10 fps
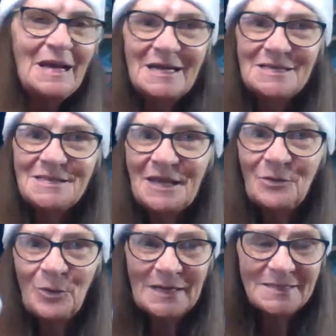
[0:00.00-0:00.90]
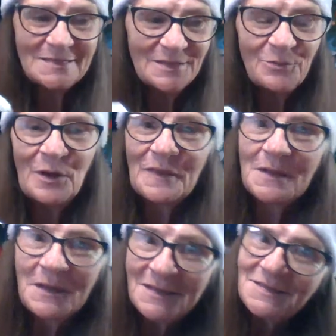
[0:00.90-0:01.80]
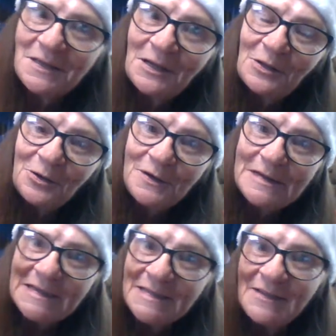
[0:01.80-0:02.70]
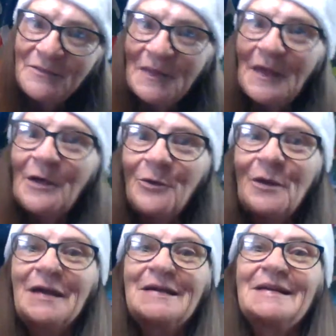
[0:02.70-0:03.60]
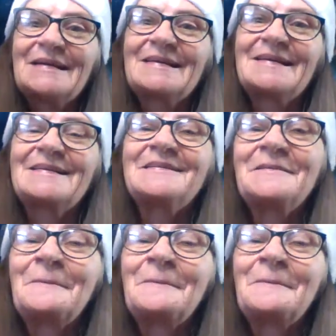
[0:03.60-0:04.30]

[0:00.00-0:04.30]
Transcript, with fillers: just can't wait to see what the next color is, even though I've